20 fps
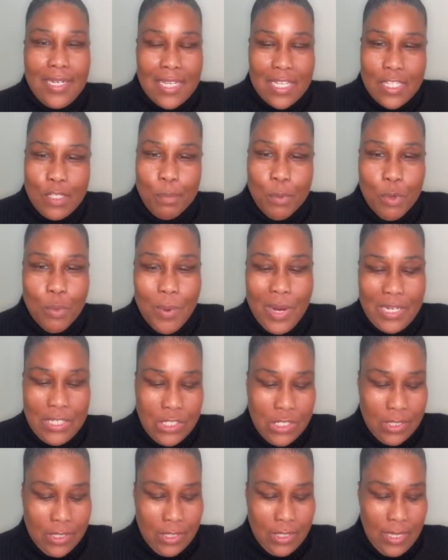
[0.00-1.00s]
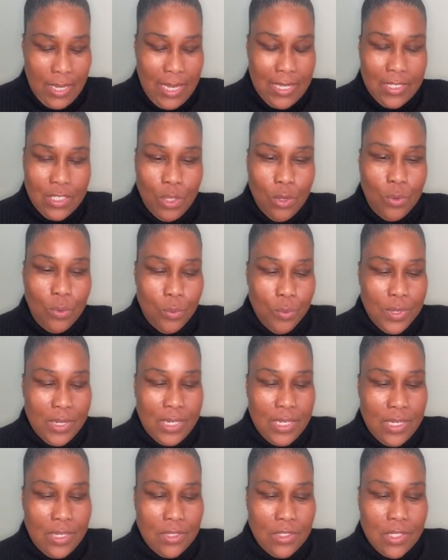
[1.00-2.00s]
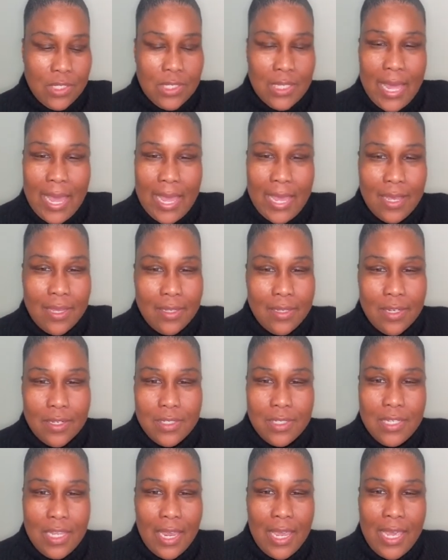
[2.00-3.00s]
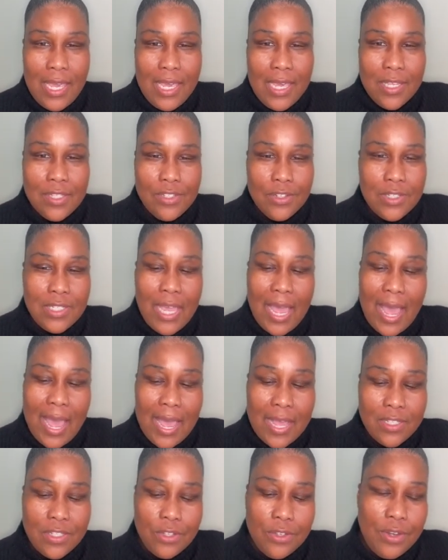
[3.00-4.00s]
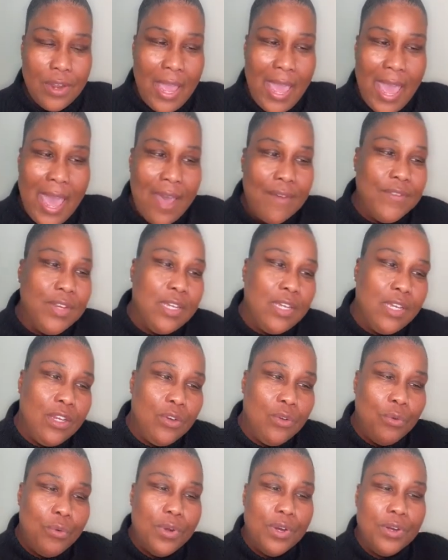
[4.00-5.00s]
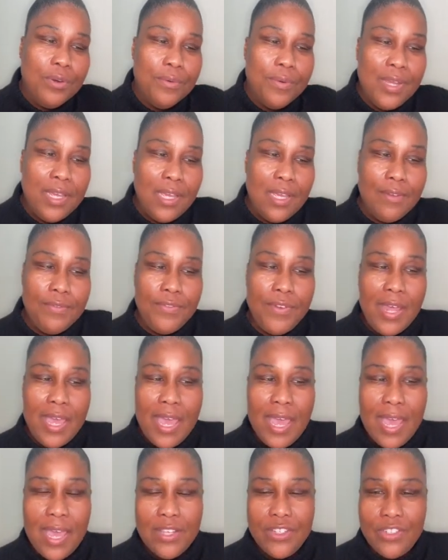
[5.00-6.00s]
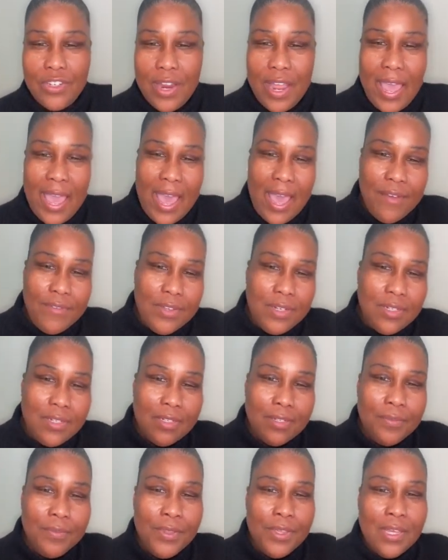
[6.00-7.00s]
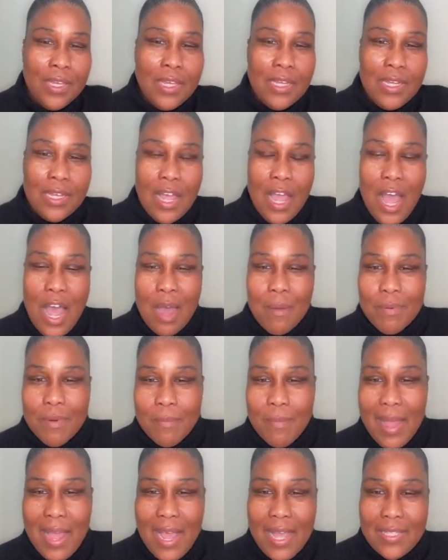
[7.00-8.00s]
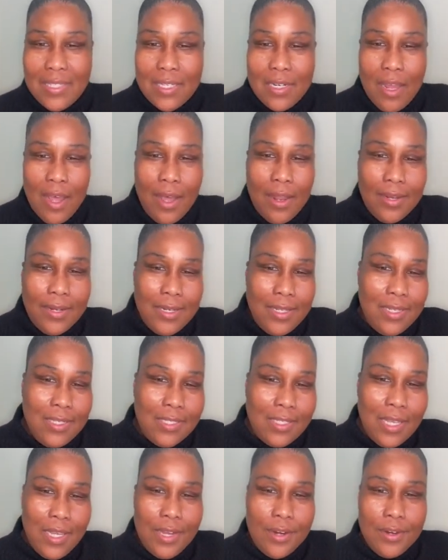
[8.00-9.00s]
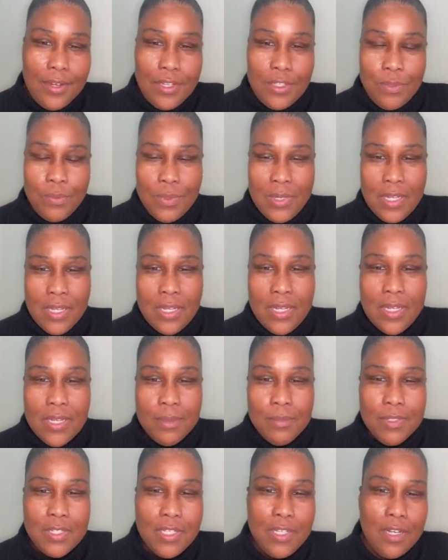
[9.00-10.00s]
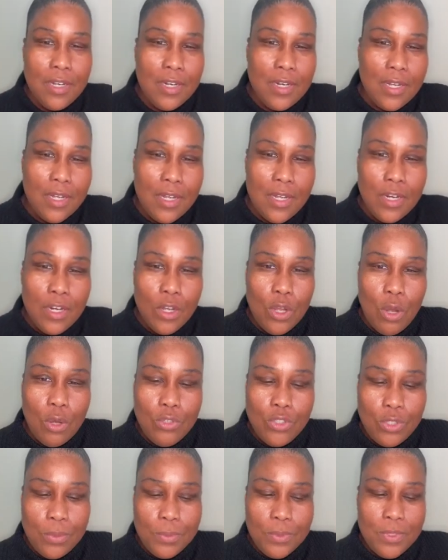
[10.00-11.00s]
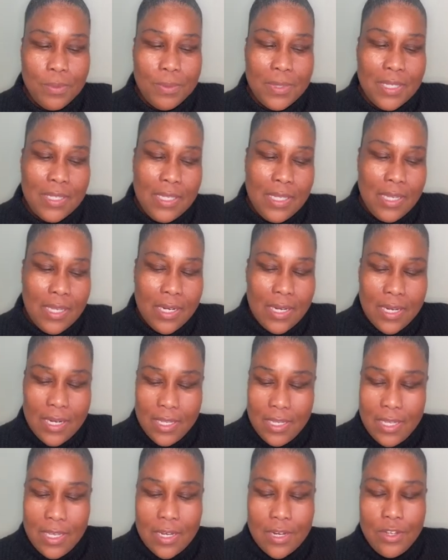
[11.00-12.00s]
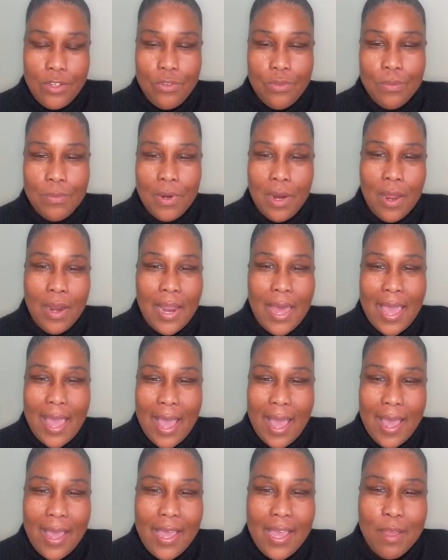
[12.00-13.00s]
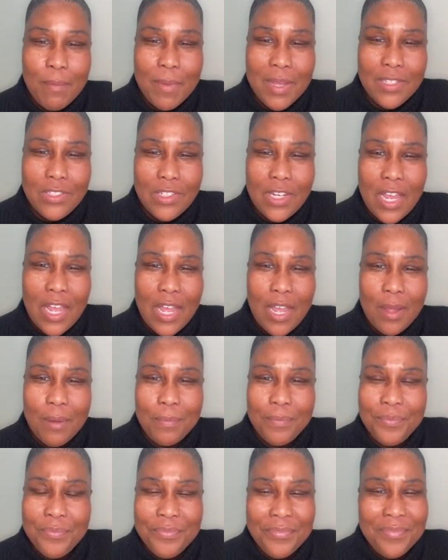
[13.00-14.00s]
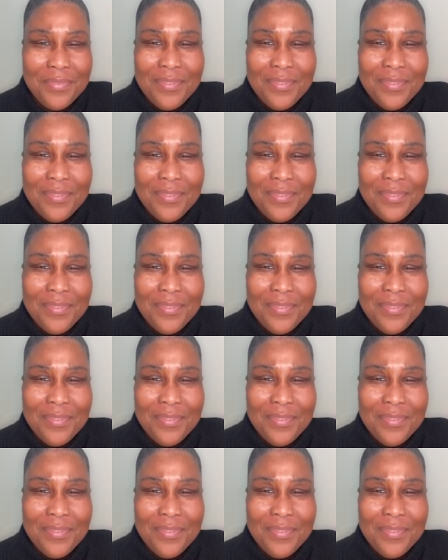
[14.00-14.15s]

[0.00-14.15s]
desperation. And so really you're just like, your hands are tied. So you're having to ignore the red flags. You're having to compromise in all of these areas when it comes to your non-negotiables. But then in a year you are like, I hate my job